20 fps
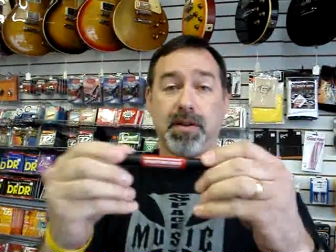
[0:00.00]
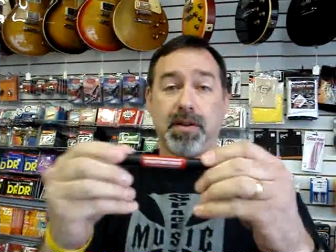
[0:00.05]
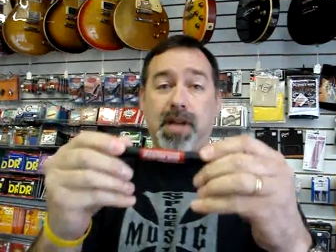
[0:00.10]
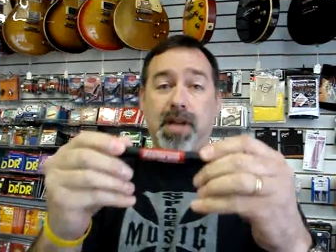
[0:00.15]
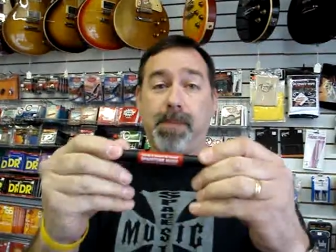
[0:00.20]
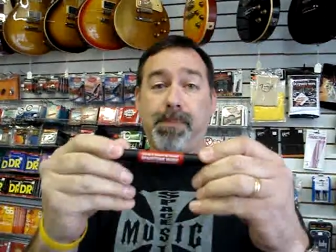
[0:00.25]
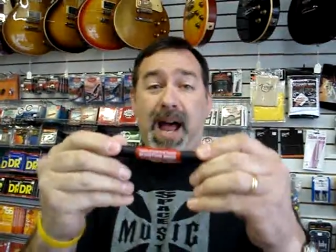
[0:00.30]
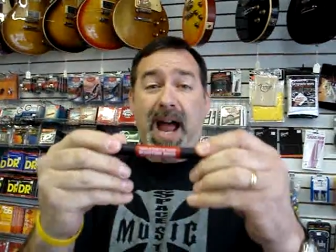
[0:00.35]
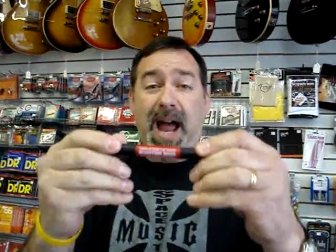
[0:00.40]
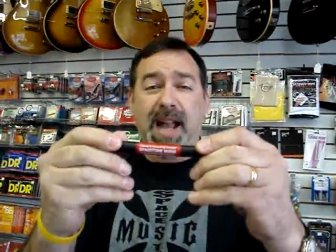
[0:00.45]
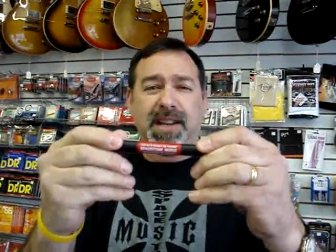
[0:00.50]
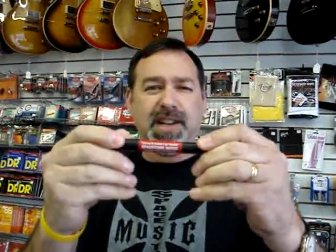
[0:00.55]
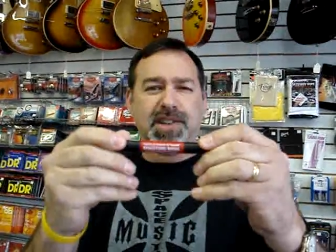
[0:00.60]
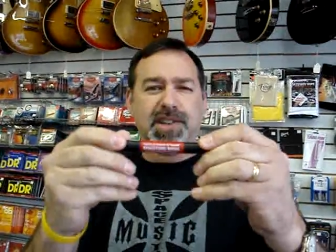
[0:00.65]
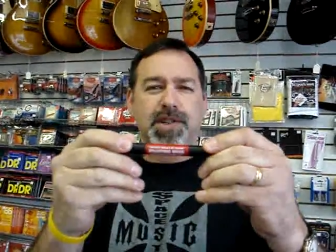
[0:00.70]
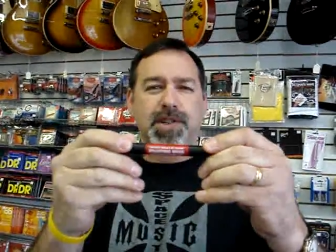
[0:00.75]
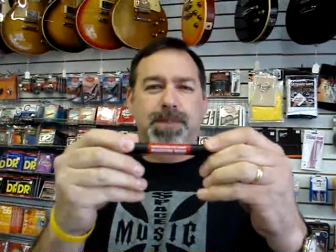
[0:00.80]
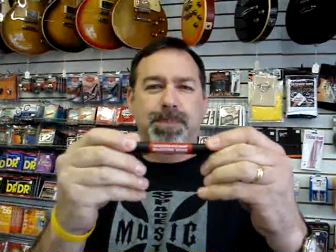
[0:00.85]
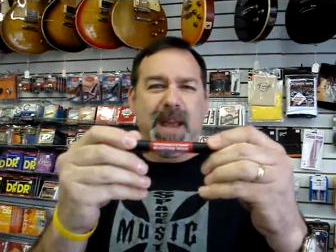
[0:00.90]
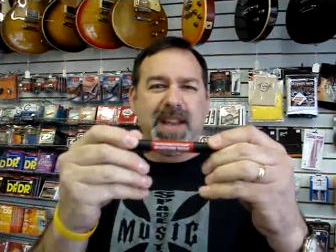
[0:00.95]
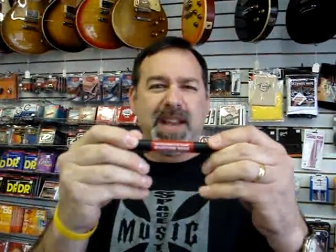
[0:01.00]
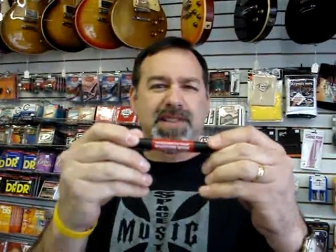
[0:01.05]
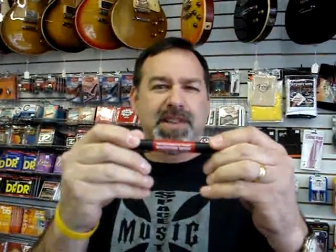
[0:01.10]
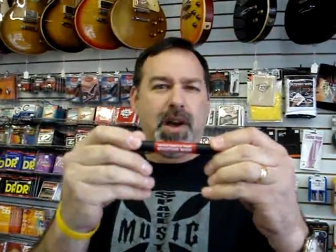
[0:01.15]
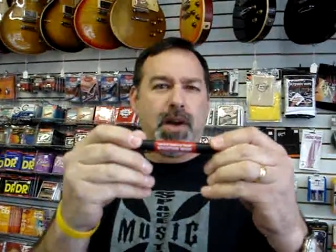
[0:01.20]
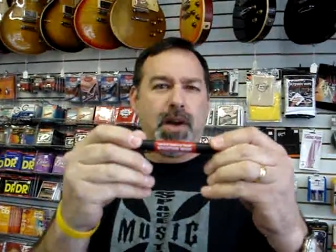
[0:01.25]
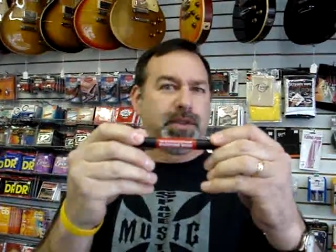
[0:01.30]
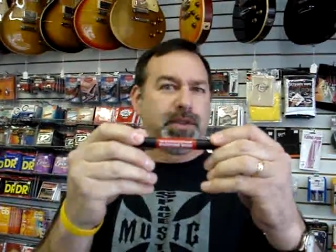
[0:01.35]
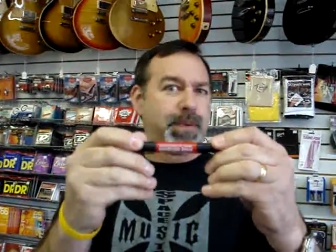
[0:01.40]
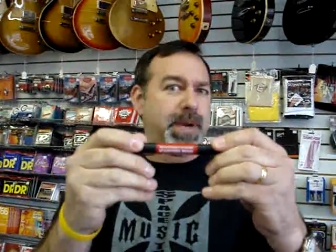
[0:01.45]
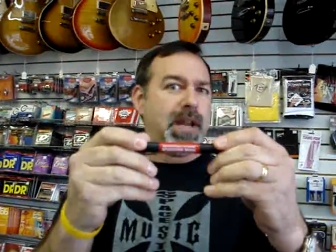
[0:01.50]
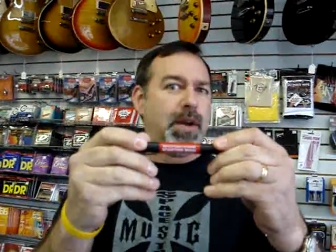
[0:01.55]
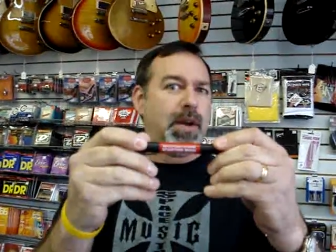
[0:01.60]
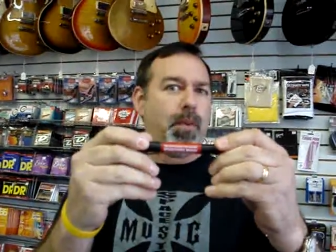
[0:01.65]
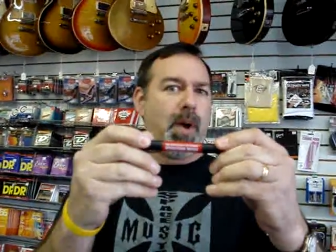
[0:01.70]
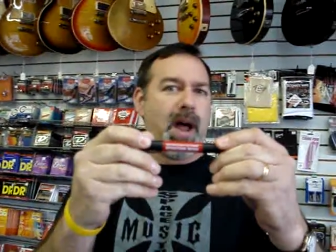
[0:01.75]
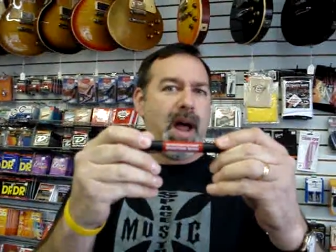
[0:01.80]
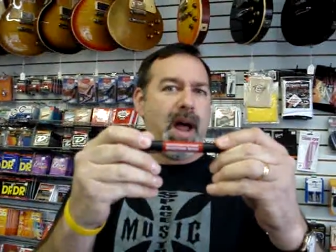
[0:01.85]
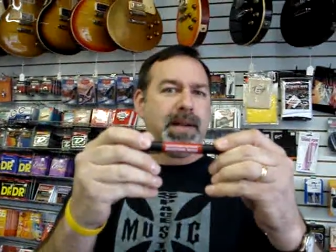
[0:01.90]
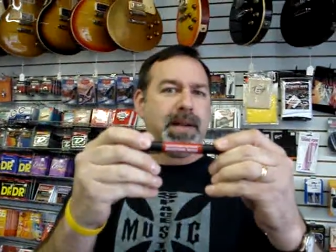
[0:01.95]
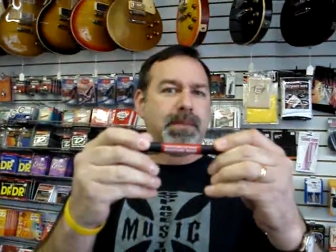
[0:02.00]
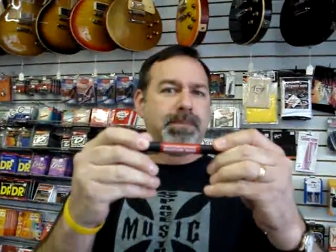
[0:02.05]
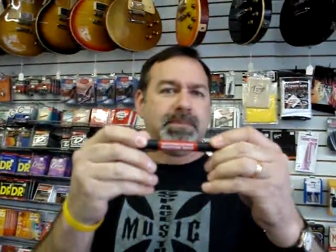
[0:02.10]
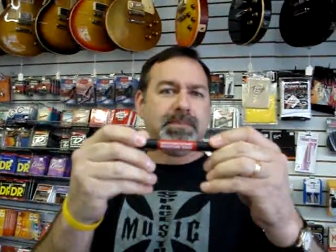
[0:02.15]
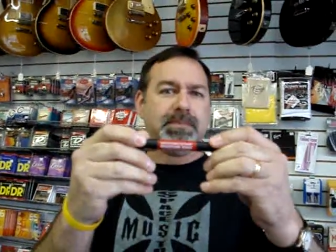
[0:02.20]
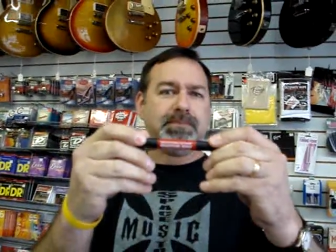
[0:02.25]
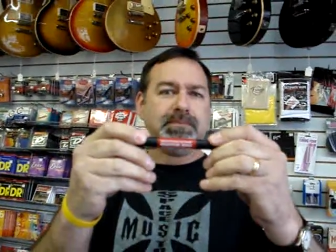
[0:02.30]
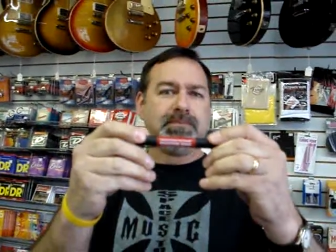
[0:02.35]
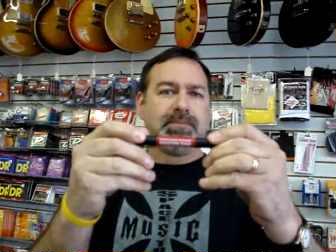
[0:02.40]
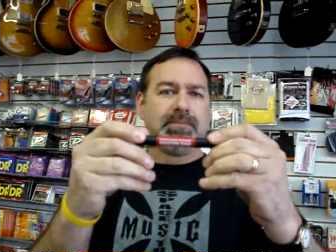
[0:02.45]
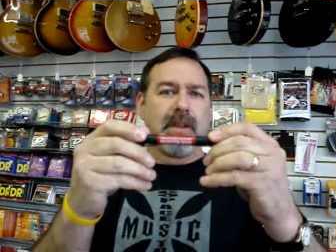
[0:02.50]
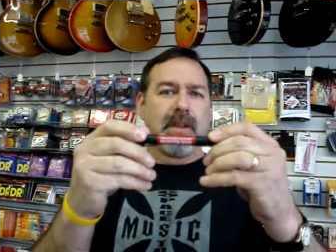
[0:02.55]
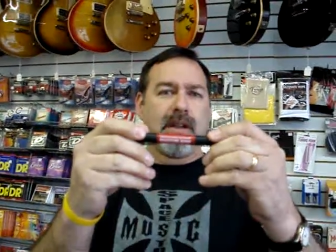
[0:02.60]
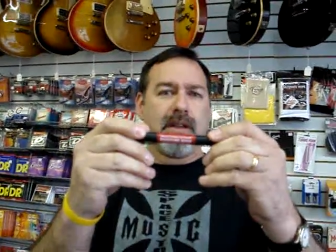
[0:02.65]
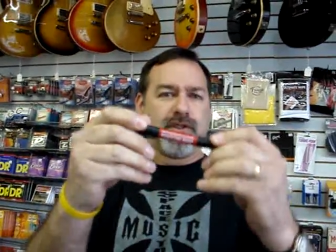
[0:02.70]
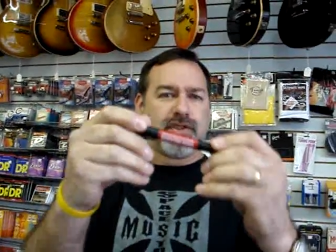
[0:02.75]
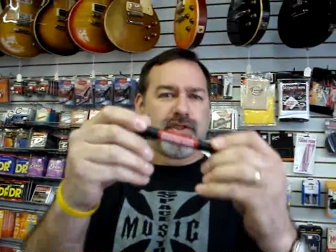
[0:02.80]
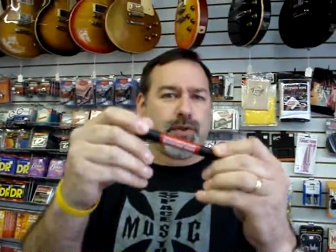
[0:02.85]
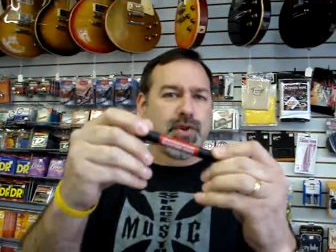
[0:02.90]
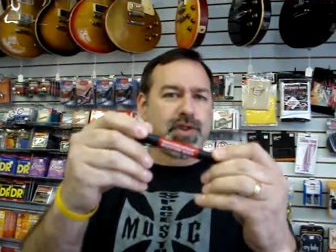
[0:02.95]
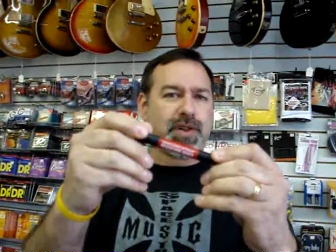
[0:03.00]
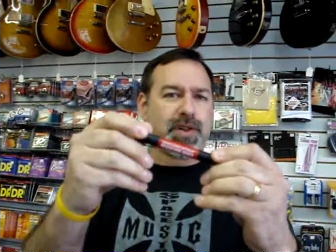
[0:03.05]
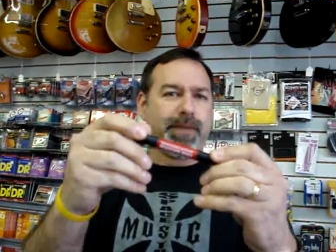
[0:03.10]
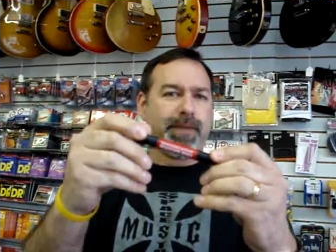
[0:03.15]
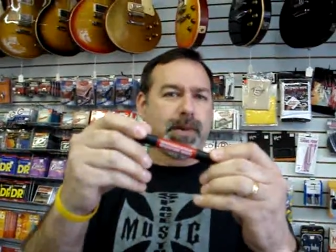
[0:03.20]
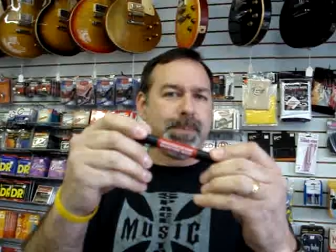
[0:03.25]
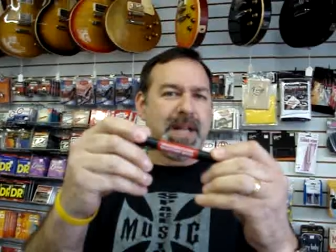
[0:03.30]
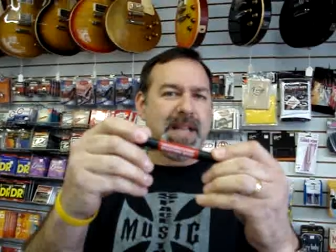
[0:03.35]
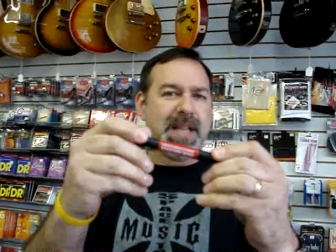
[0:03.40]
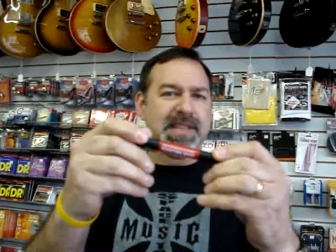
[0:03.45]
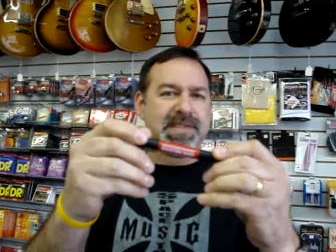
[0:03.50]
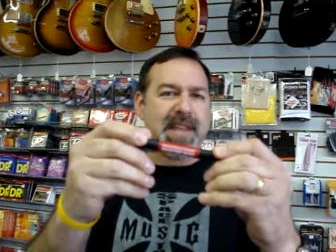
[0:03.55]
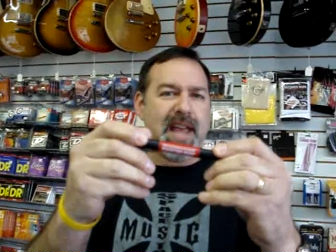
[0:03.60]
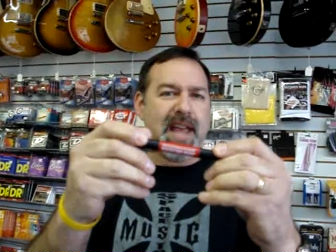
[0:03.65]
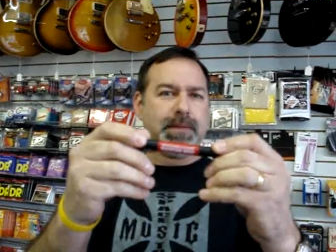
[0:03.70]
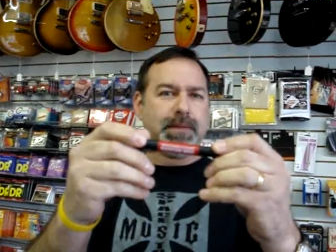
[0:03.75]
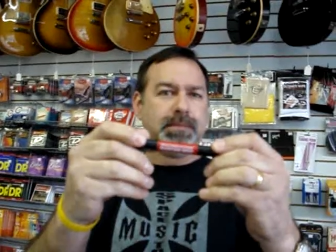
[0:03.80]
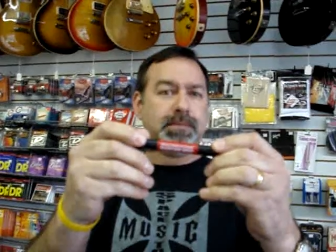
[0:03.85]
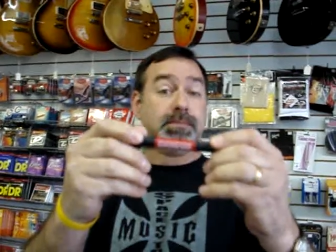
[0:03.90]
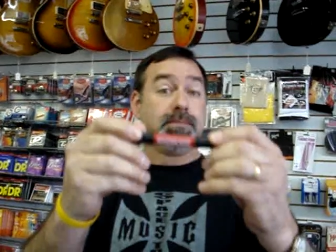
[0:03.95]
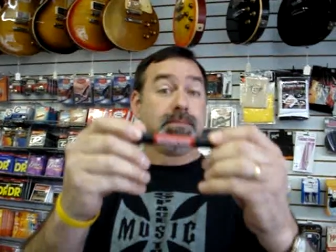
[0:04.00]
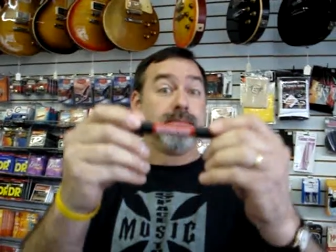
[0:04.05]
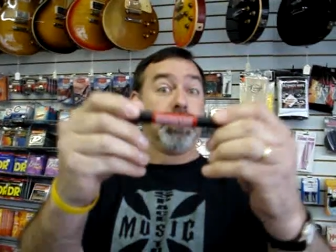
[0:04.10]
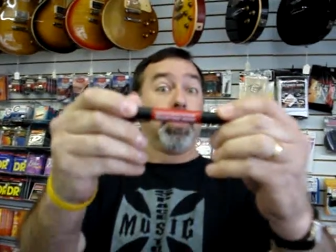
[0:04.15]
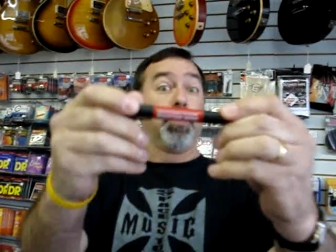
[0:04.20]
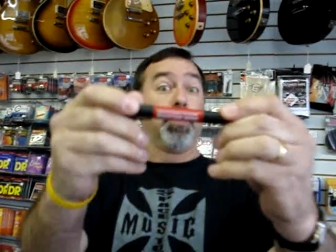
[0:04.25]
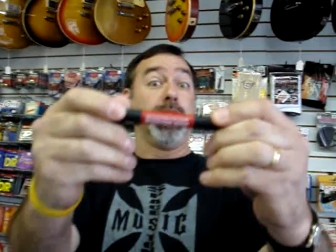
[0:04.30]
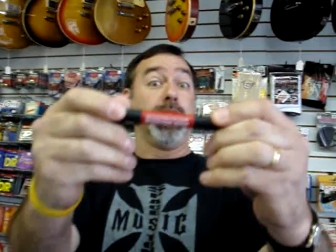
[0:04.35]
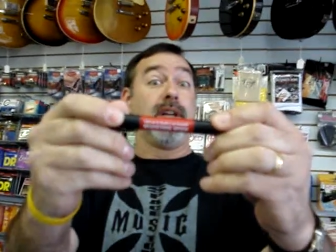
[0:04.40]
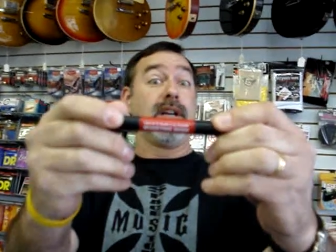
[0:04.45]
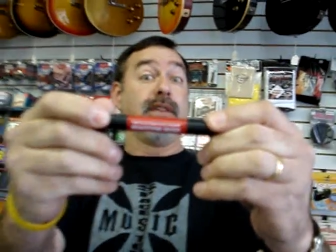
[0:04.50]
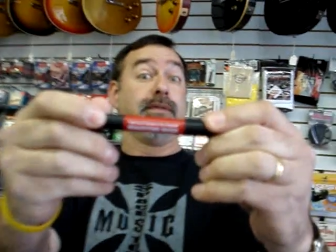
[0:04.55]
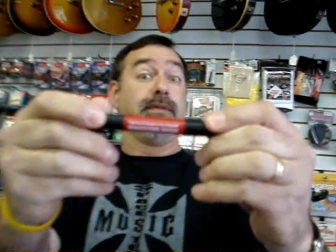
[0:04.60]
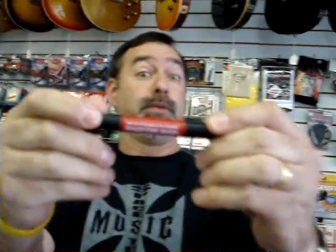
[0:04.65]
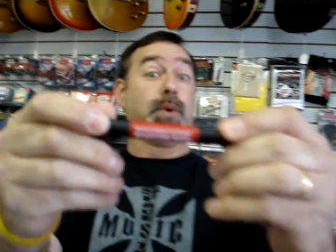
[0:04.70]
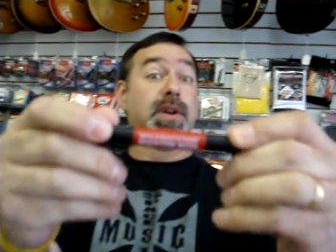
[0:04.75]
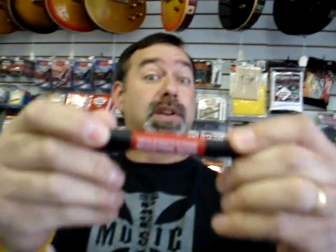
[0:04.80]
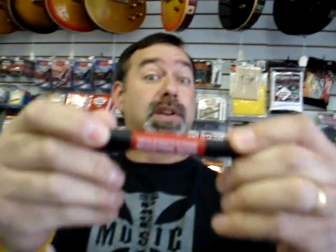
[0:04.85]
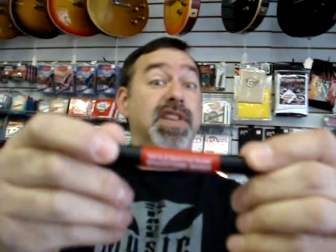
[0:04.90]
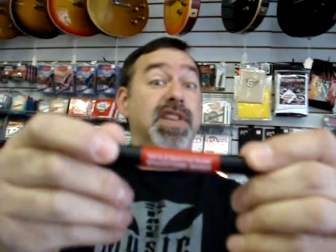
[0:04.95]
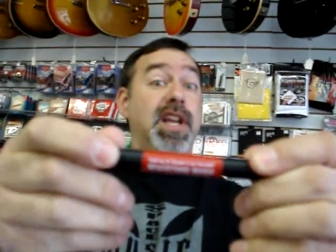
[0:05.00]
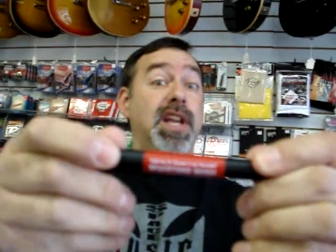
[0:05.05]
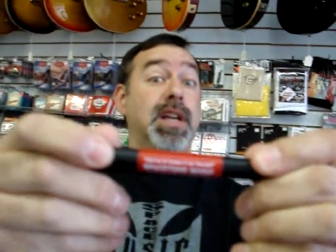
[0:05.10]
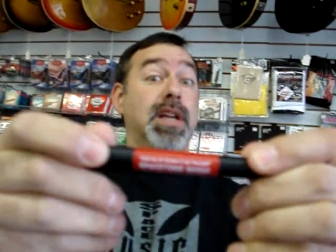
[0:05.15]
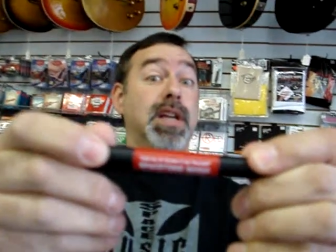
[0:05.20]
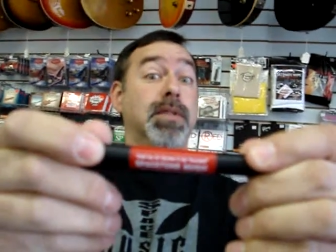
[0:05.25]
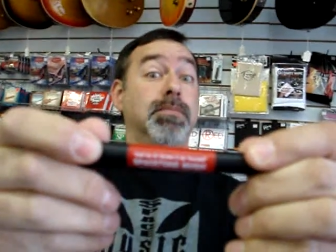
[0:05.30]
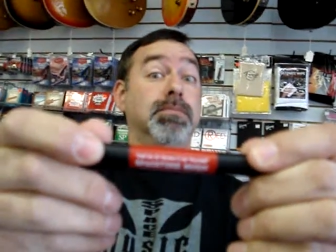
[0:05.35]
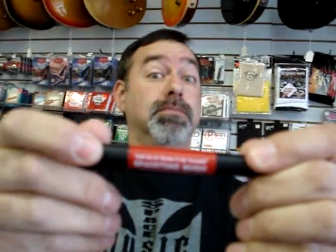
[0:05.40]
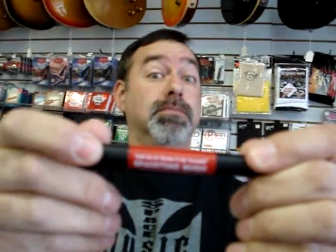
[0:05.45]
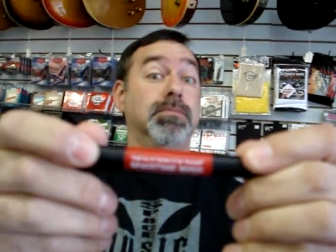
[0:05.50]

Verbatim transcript: Come by and get your Spacetone 3-in-1 screwdriver pin set. We're looking forward to seeing you.